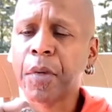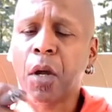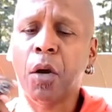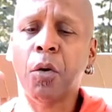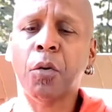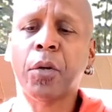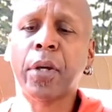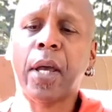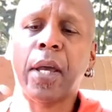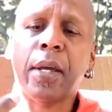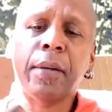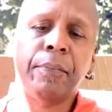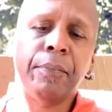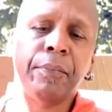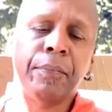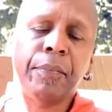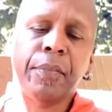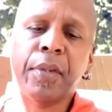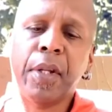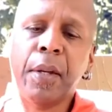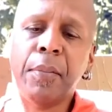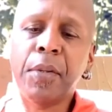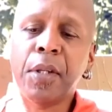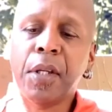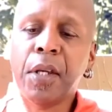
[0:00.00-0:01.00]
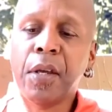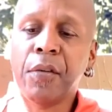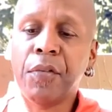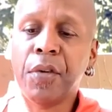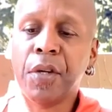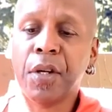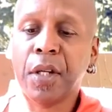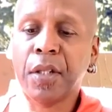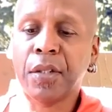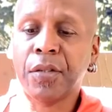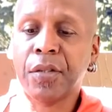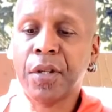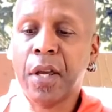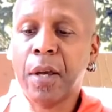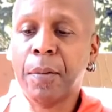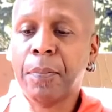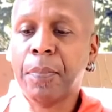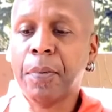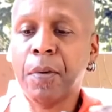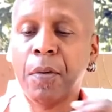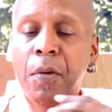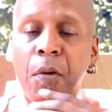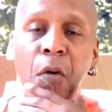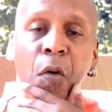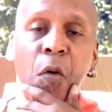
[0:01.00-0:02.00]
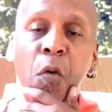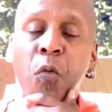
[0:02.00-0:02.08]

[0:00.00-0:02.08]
okay, let me give you an example.